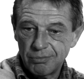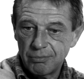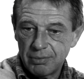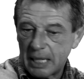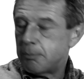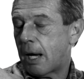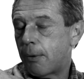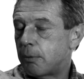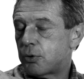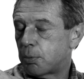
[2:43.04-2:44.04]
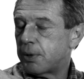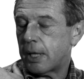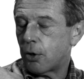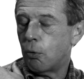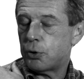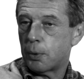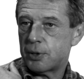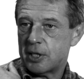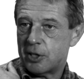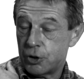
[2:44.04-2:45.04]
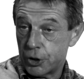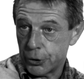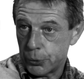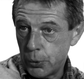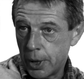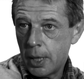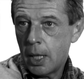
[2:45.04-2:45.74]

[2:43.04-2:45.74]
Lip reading: Deep down, it was something I'd always wanted to do.